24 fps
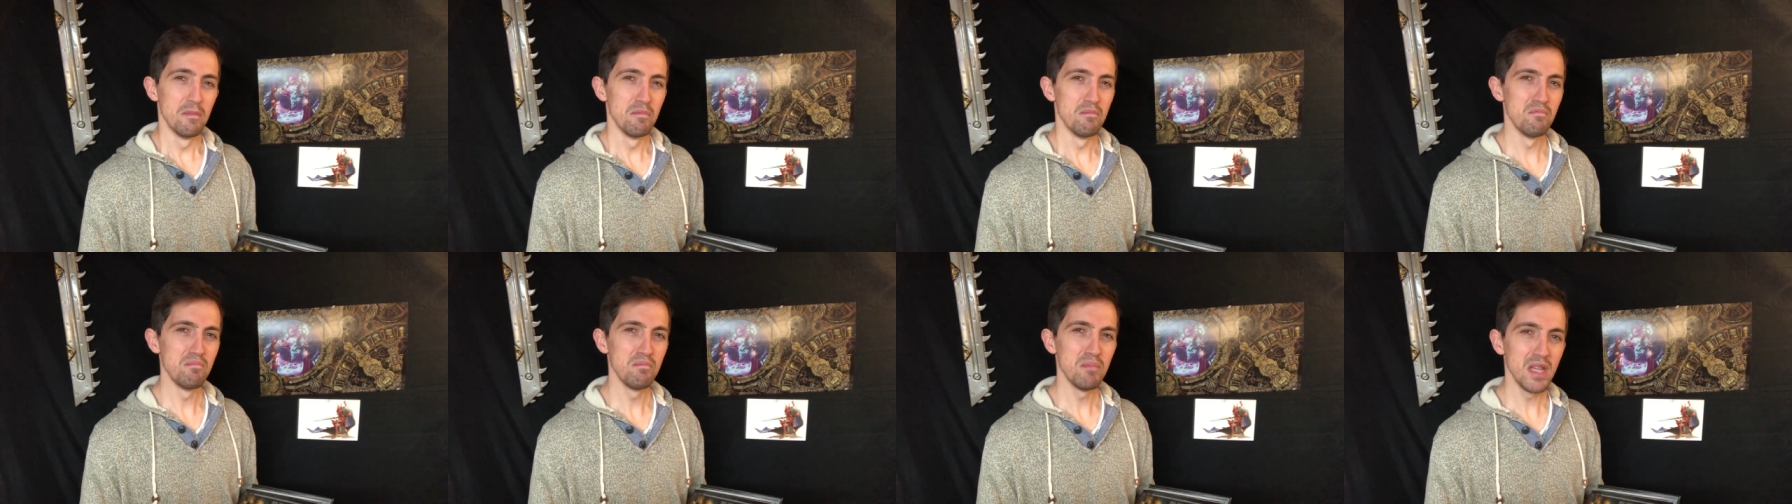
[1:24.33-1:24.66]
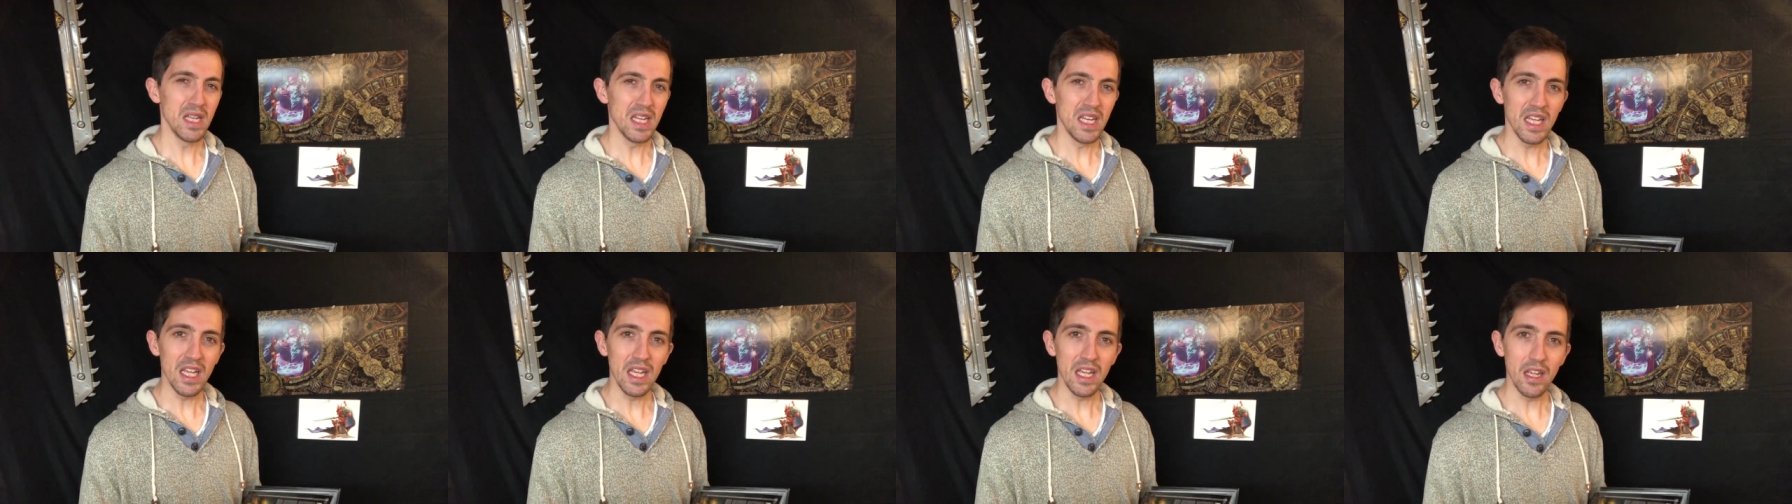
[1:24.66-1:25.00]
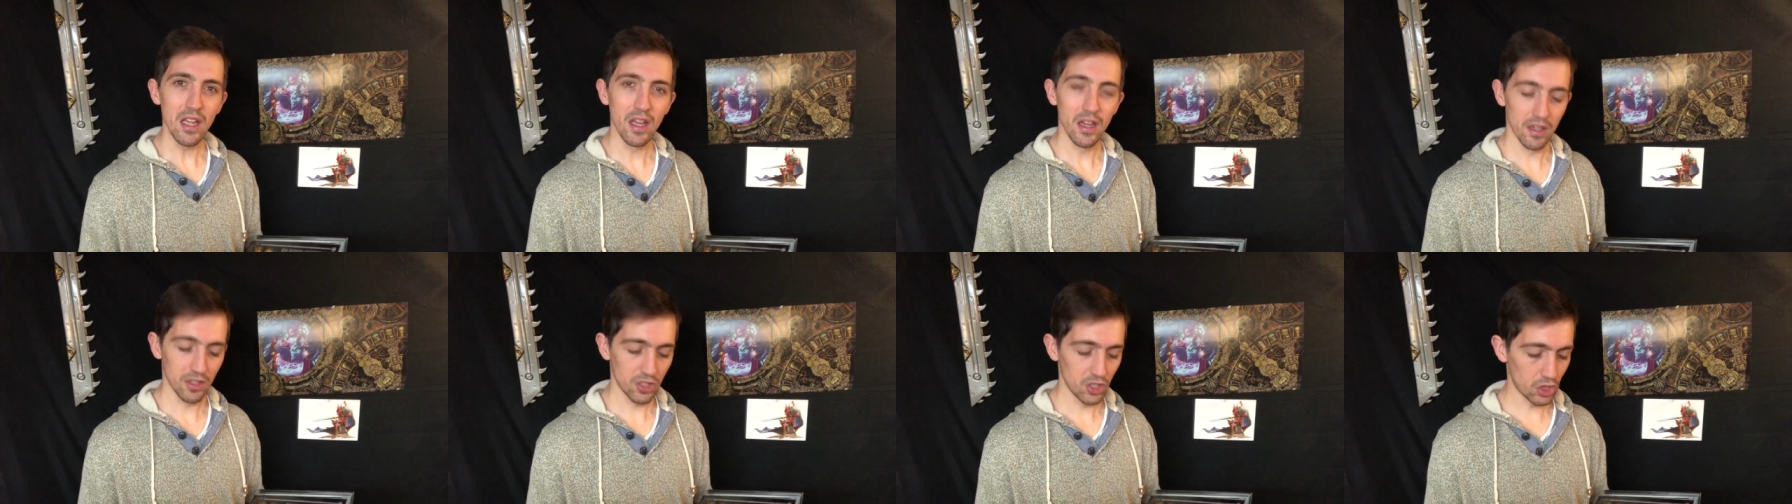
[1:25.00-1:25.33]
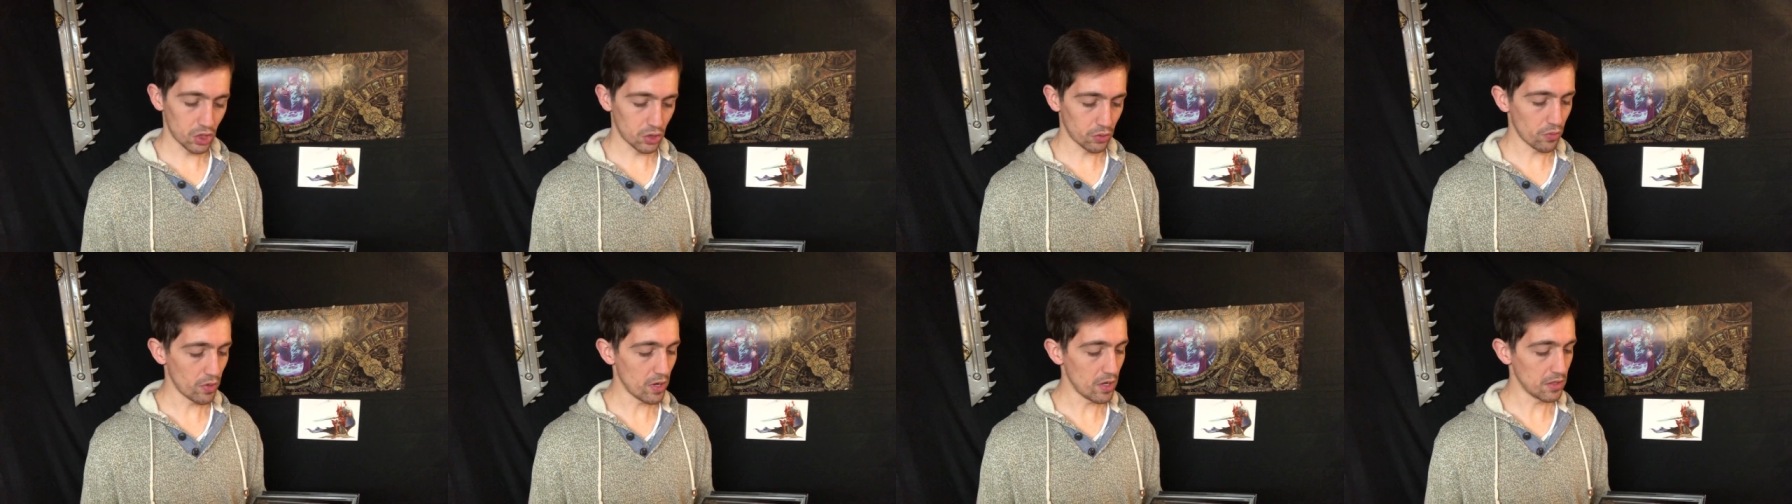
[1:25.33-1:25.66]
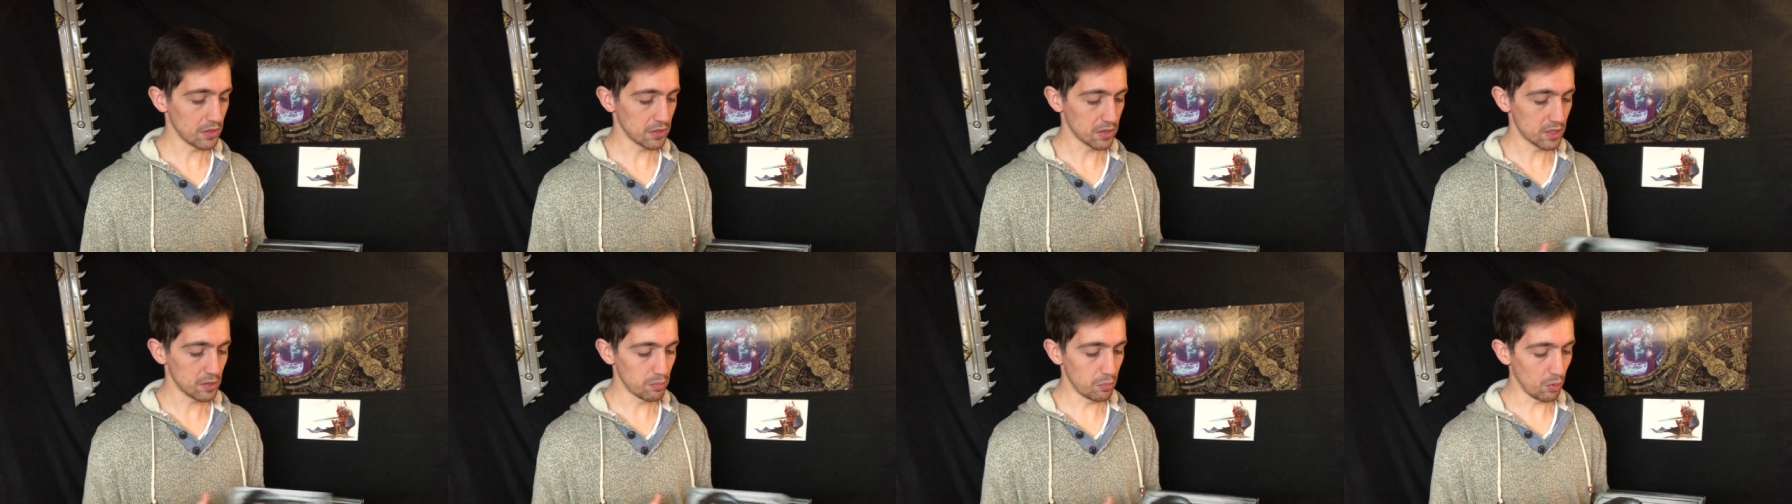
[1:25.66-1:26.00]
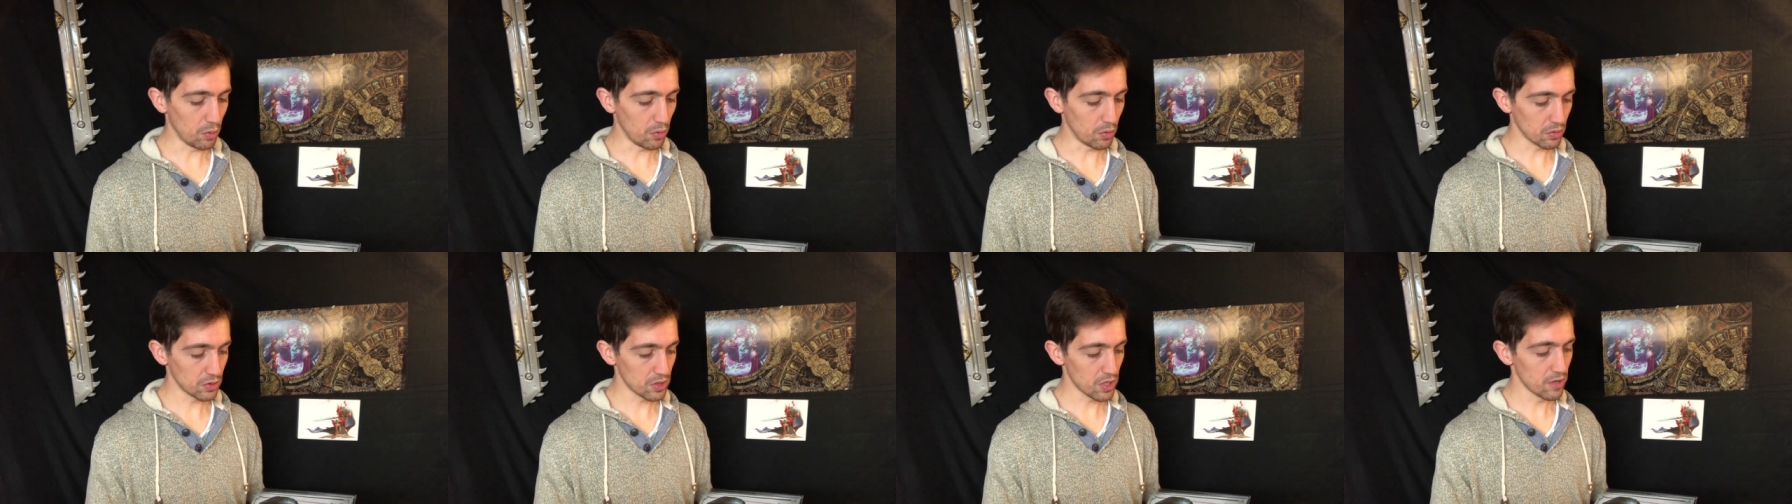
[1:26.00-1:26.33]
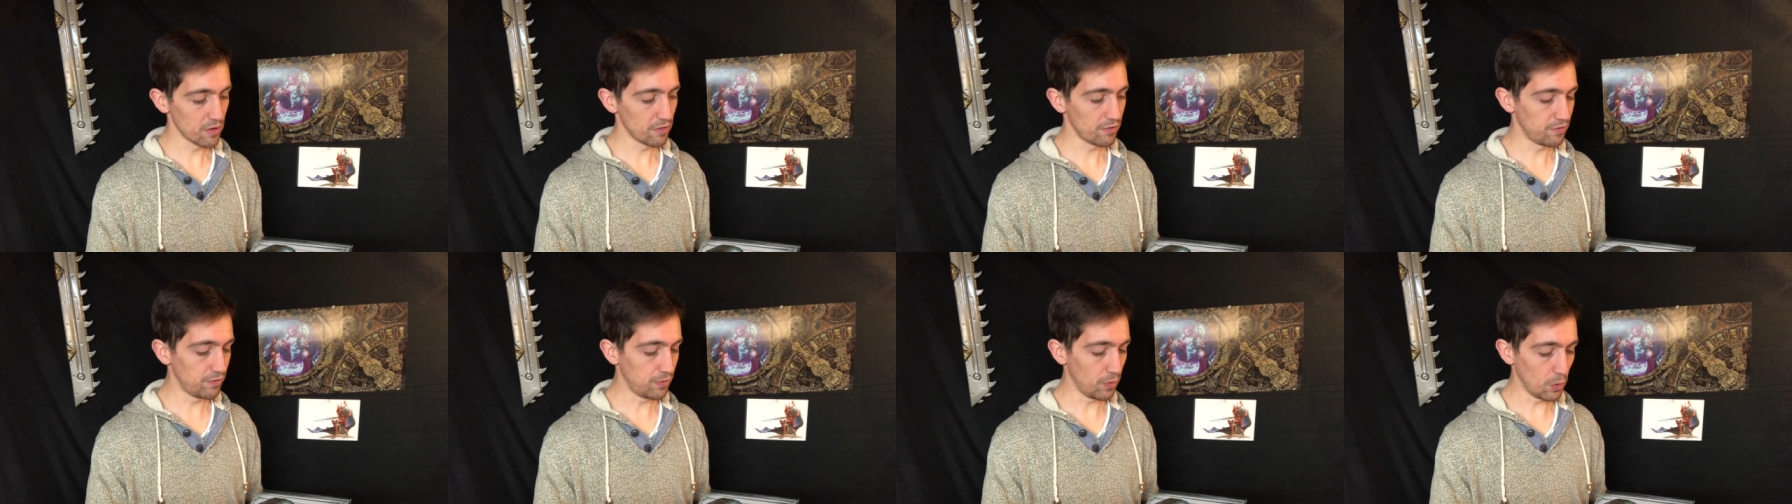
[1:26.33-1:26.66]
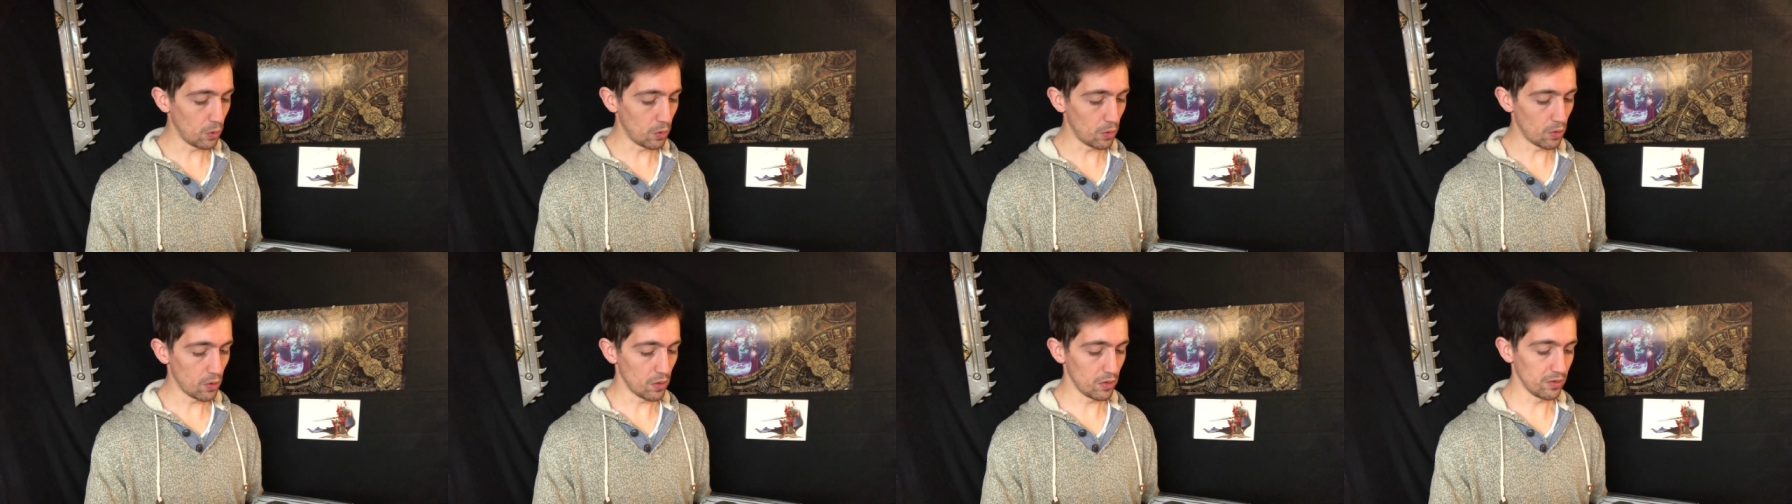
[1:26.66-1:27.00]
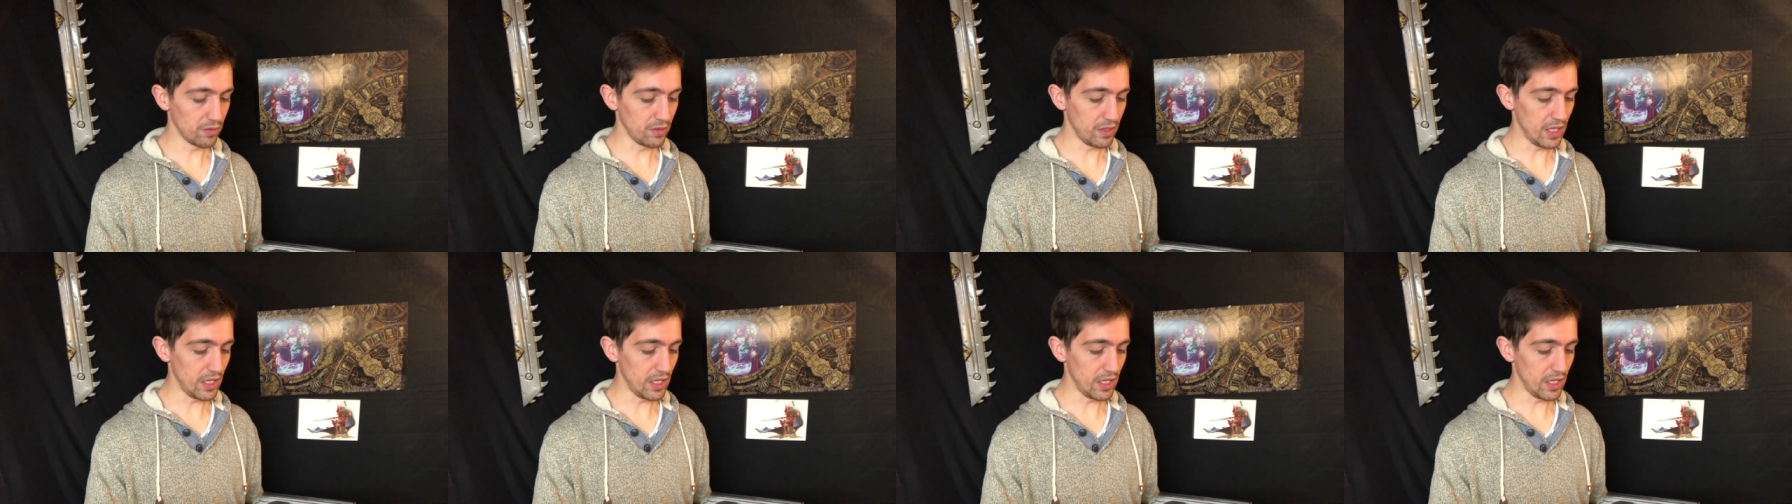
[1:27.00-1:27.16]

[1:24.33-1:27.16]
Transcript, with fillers: mini transport for